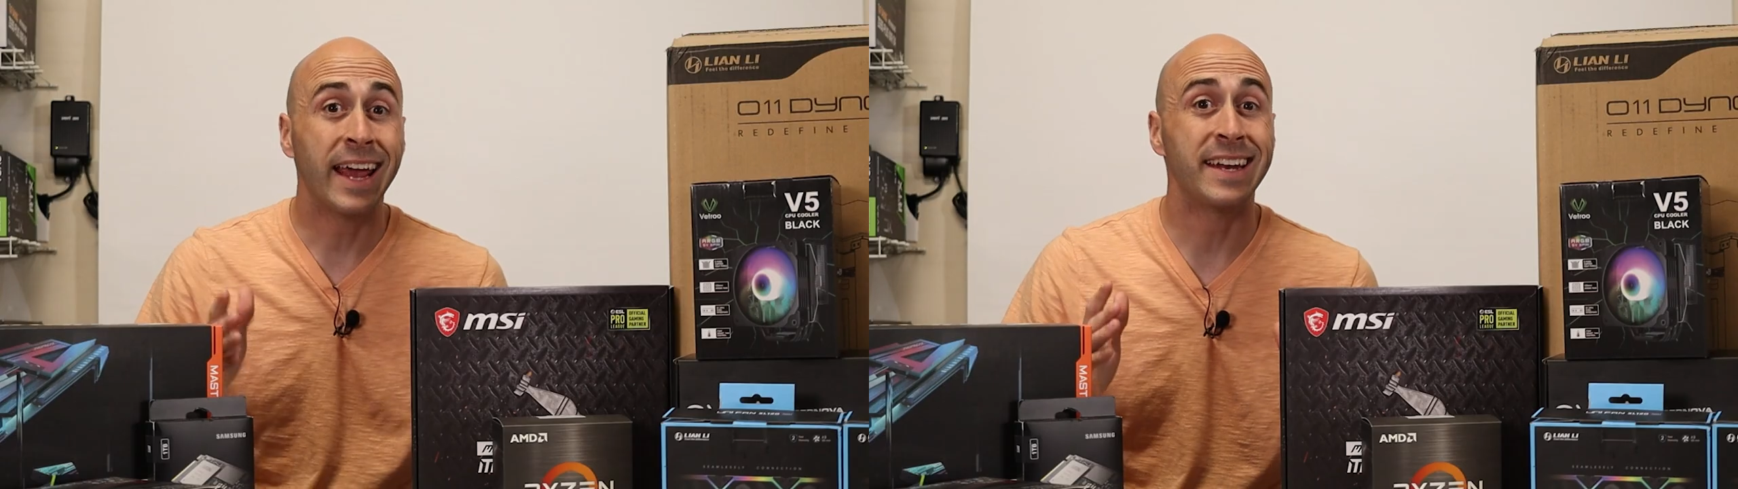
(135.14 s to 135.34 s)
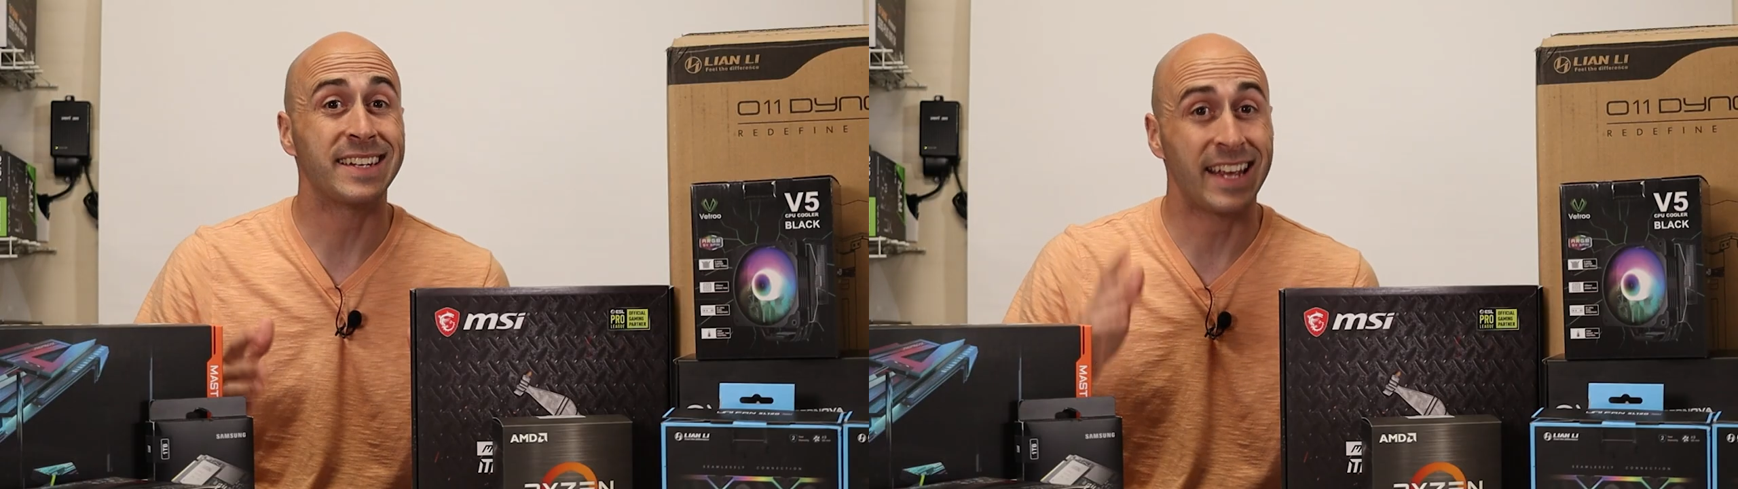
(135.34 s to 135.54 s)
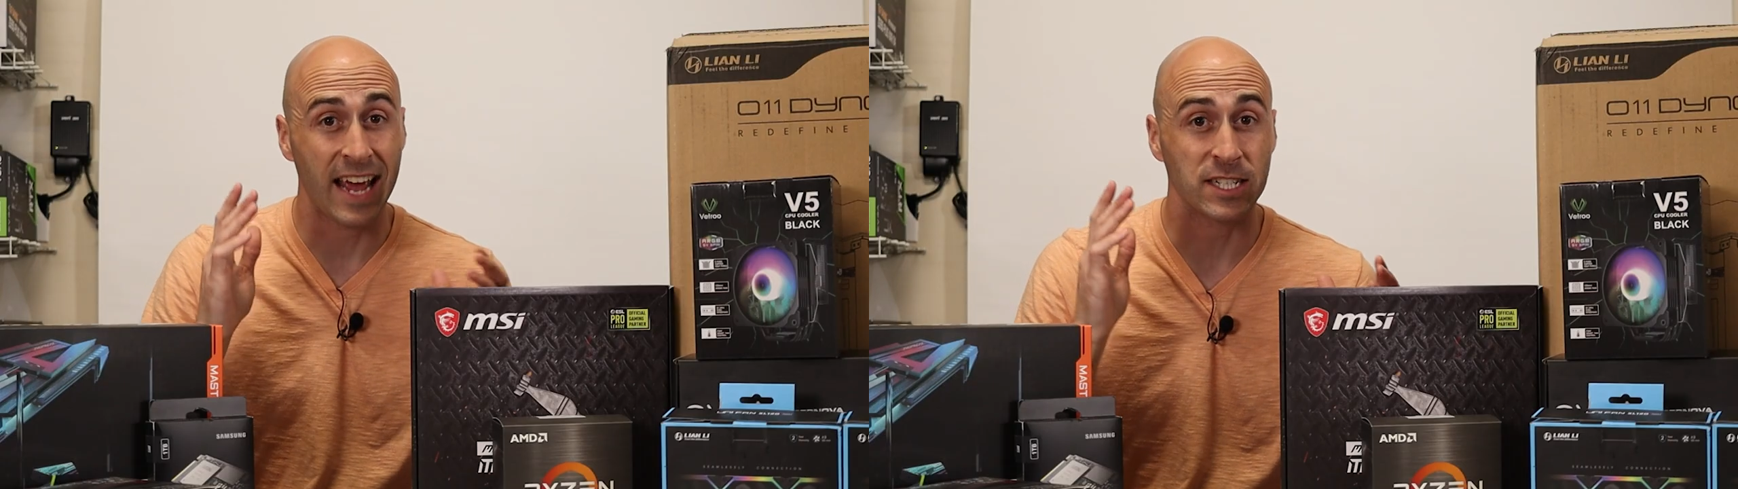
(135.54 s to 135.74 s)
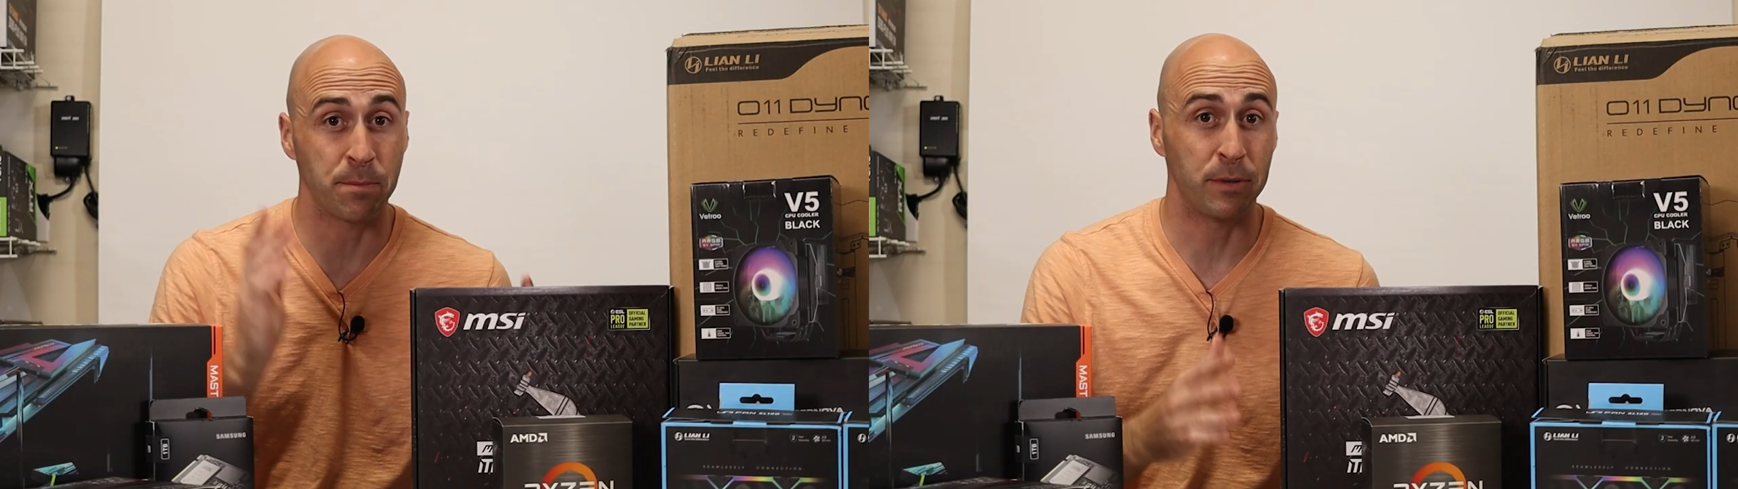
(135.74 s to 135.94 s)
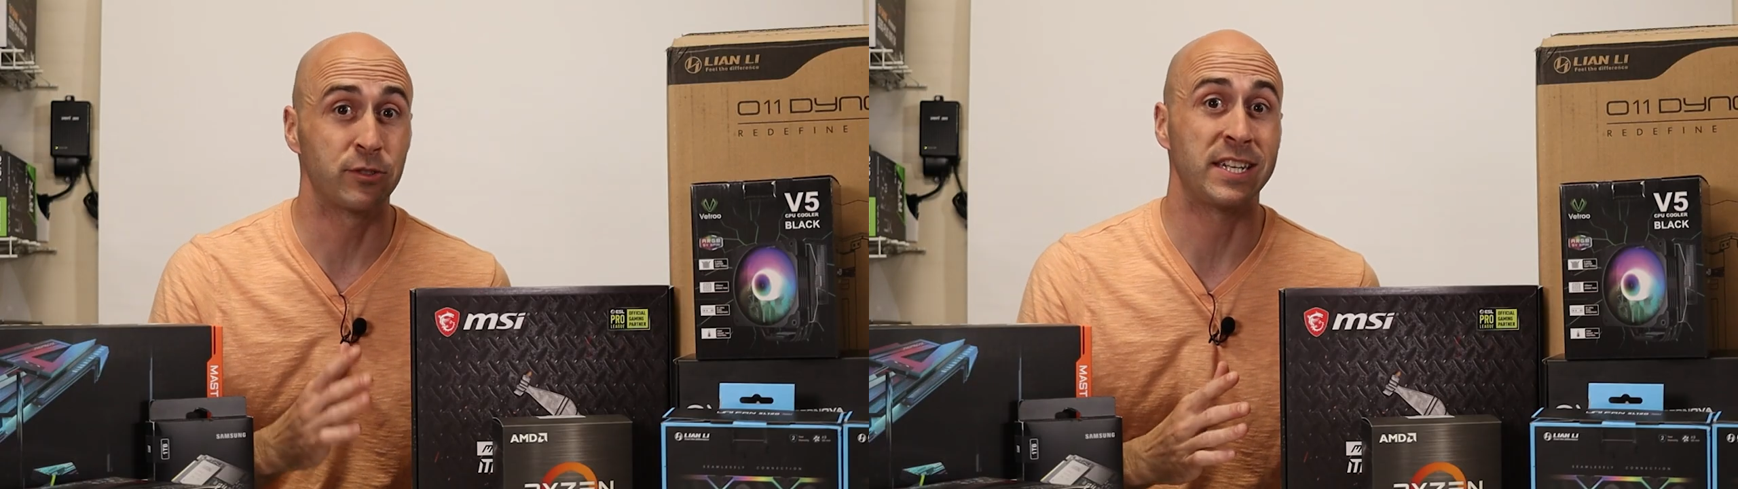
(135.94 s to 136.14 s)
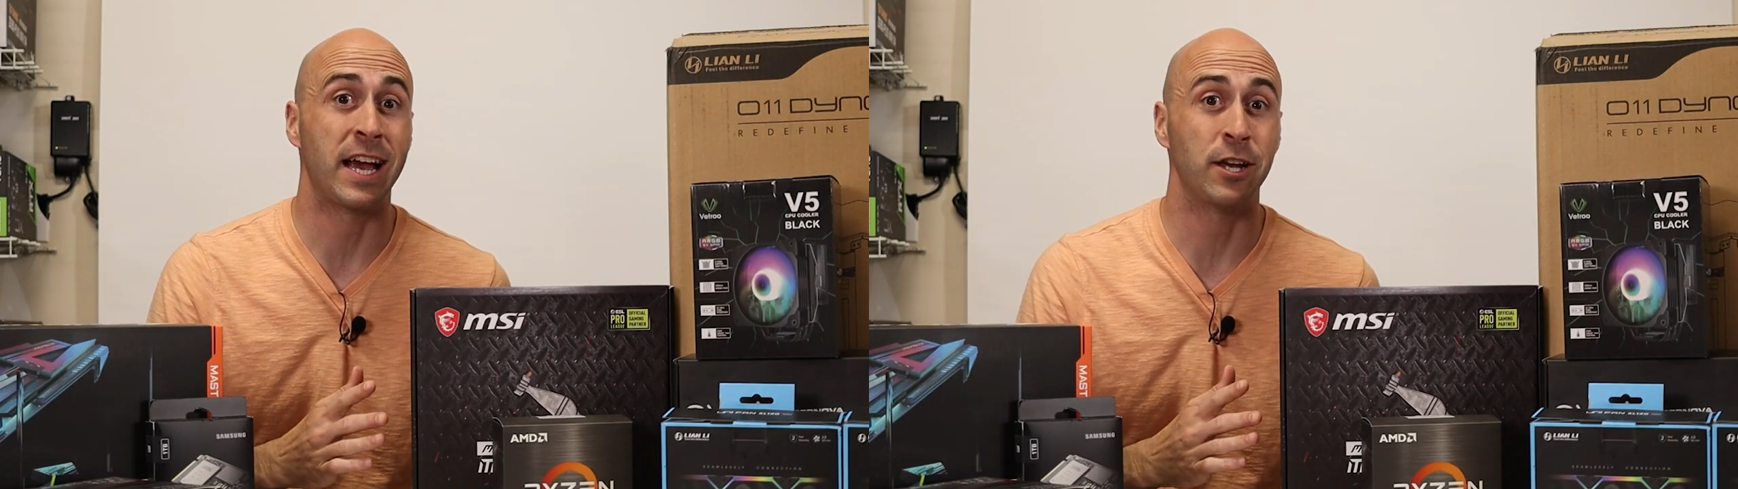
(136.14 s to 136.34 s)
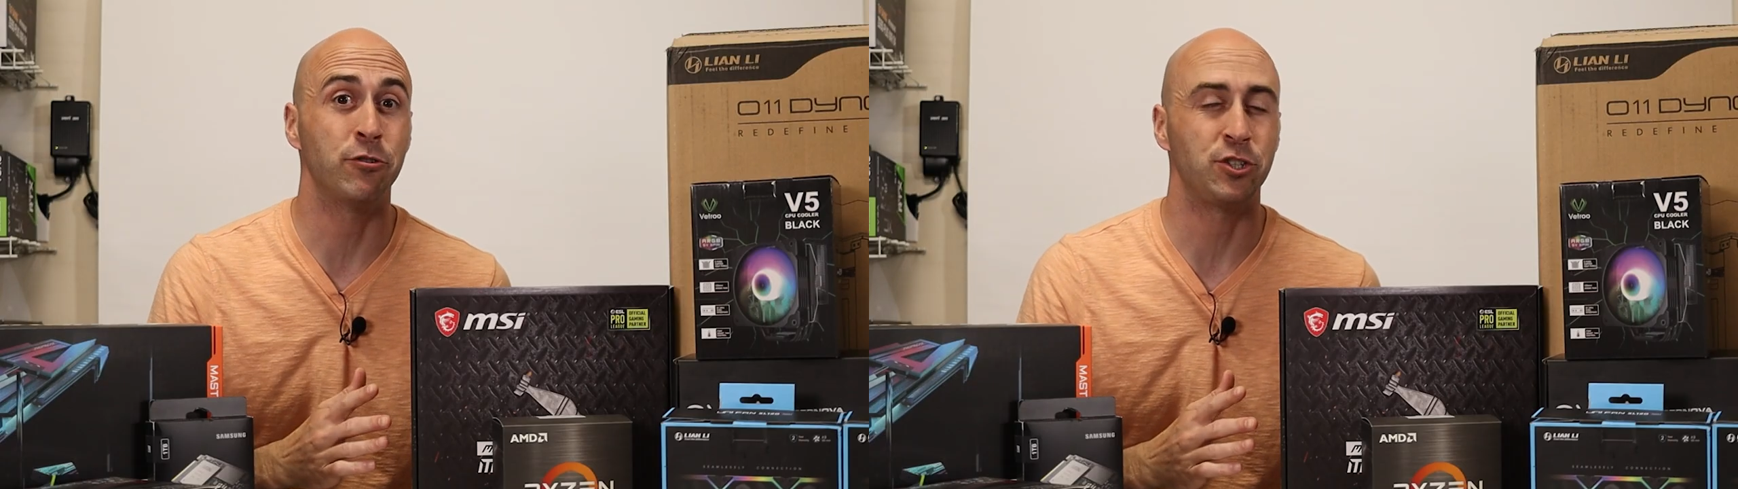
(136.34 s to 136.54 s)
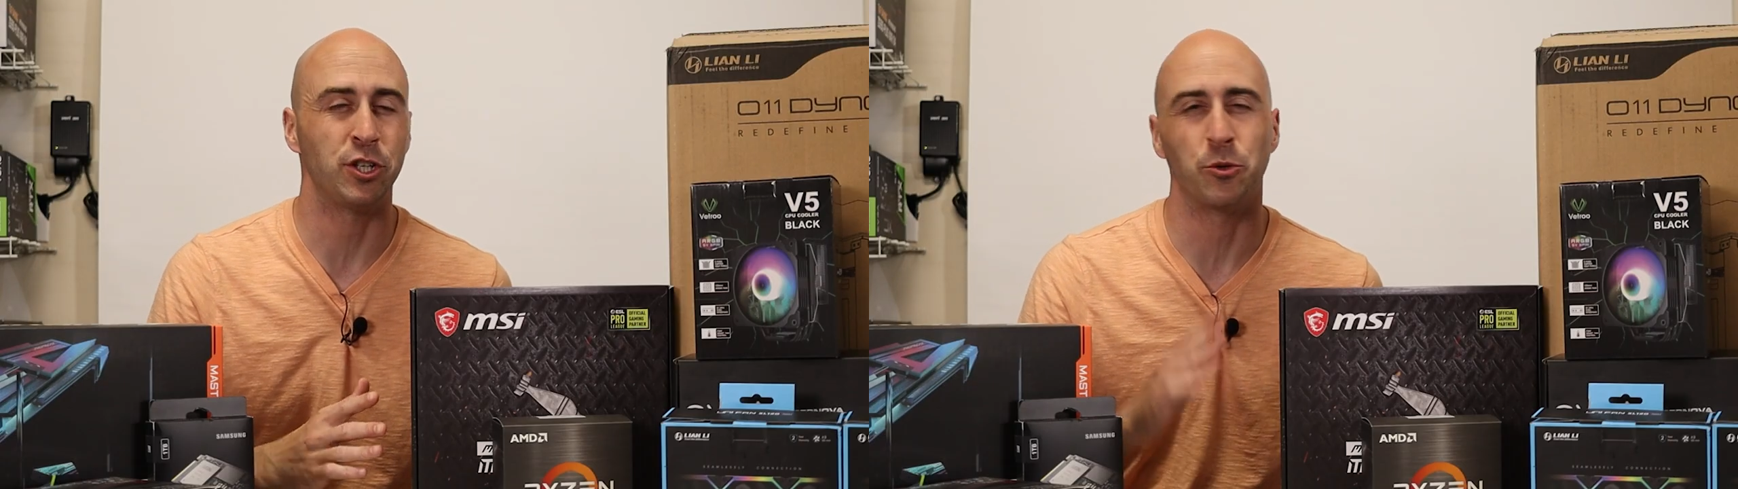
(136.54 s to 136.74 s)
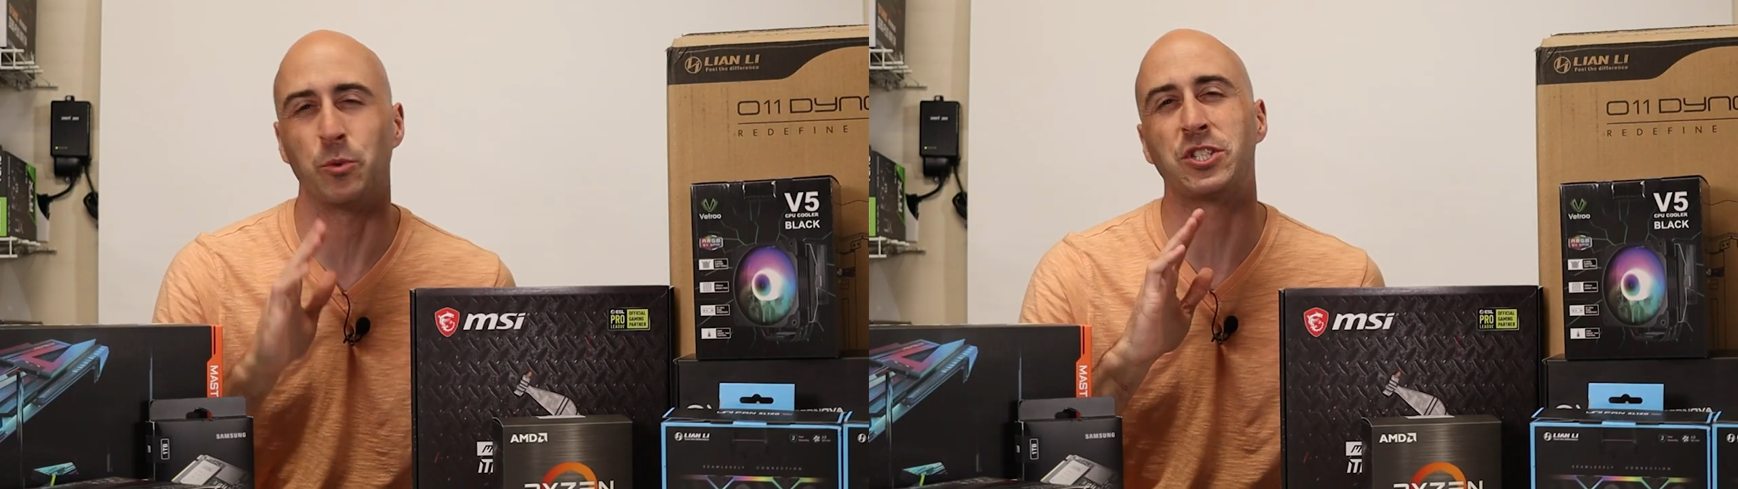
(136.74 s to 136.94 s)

and it has a built-in I O shield,